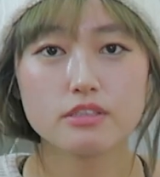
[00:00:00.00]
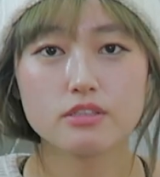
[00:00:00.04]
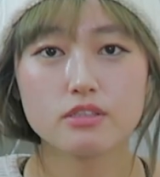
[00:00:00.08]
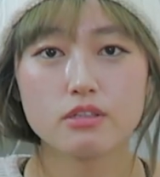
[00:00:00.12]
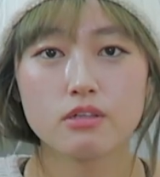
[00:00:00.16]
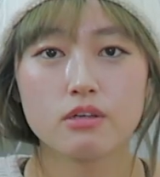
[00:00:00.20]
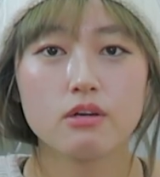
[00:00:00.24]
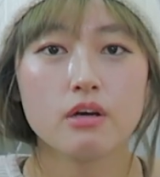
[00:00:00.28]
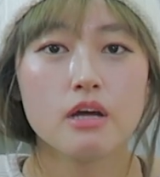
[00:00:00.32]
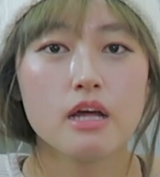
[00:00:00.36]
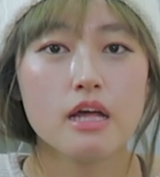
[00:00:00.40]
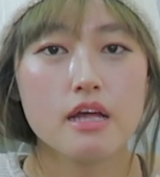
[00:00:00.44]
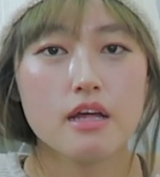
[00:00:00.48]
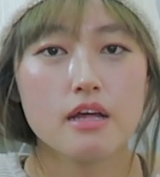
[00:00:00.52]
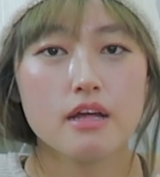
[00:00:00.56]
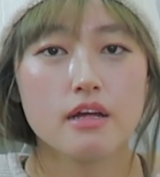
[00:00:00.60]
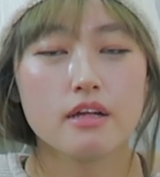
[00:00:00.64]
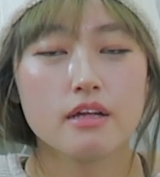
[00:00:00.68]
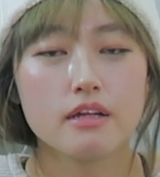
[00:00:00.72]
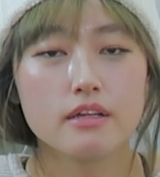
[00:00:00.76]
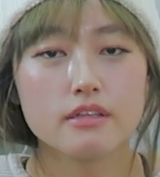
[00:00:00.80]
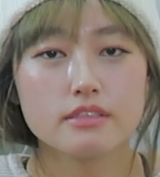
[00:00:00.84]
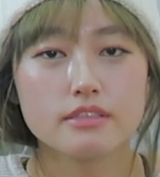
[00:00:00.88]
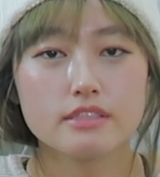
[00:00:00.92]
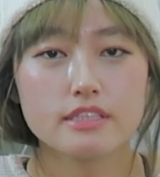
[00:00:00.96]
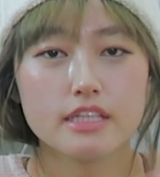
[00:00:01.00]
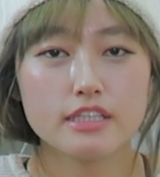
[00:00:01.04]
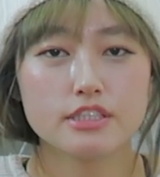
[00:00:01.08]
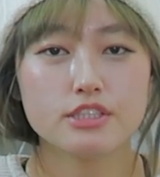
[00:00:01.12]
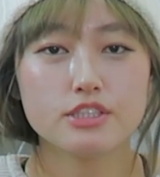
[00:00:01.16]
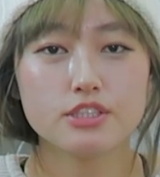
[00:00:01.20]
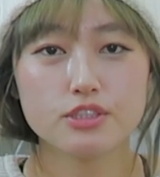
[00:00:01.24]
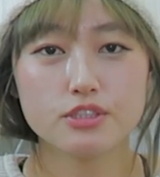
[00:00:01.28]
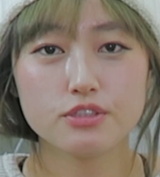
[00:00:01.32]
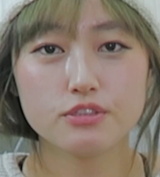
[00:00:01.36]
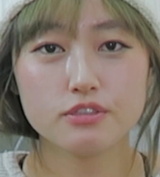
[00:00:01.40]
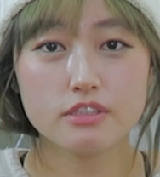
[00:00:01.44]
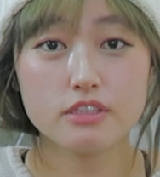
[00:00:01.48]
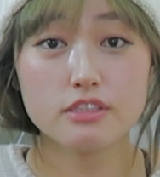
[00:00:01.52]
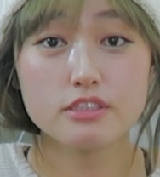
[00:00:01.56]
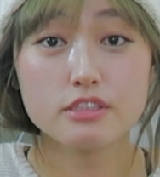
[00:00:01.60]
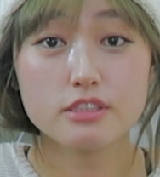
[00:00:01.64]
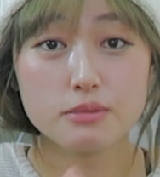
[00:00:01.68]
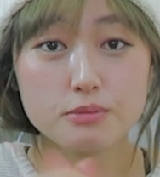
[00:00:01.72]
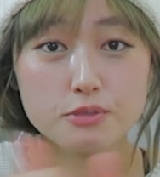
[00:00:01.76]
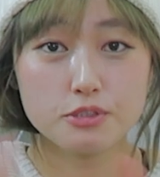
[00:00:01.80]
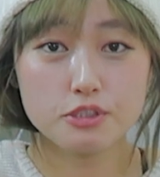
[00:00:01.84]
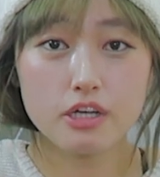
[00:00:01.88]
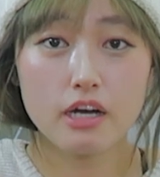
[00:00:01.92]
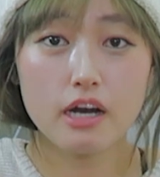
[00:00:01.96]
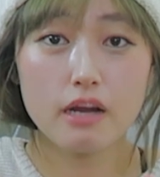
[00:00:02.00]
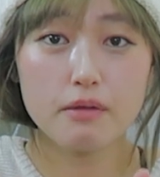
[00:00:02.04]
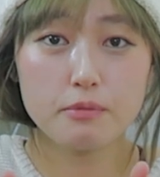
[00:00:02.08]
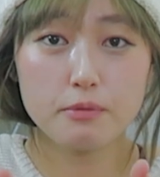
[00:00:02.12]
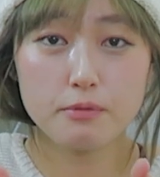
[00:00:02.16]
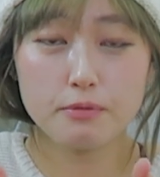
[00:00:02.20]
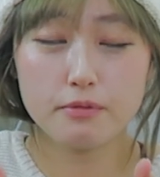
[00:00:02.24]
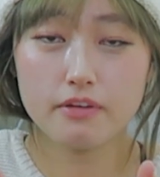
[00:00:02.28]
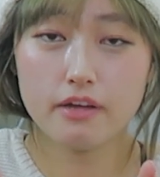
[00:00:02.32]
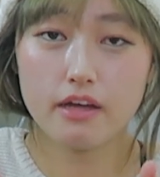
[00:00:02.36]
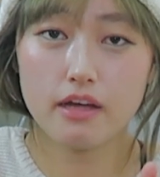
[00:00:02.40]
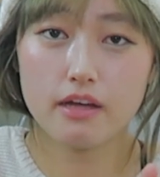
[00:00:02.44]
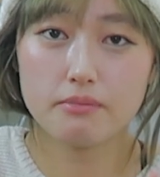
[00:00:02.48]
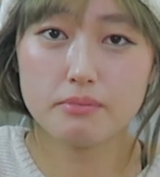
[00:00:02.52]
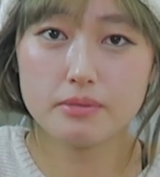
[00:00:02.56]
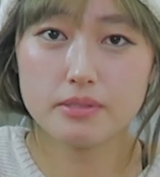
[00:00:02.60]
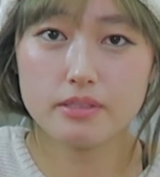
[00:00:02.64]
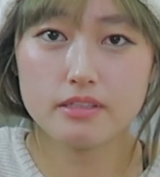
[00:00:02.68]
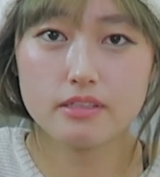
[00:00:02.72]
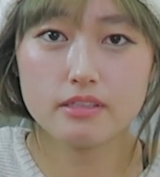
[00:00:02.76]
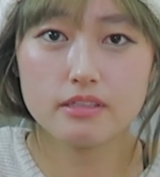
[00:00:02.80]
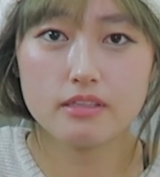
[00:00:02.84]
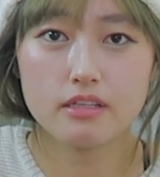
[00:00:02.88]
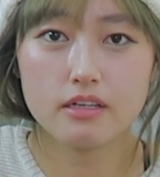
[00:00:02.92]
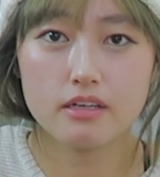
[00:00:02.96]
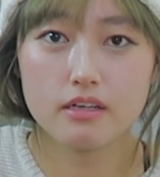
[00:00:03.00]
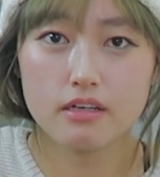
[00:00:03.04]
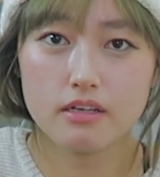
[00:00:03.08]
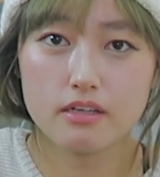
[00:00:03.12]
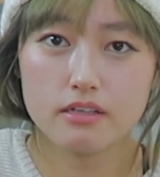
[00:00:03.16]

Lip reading: So stay tuned. Subscribe if you haven't.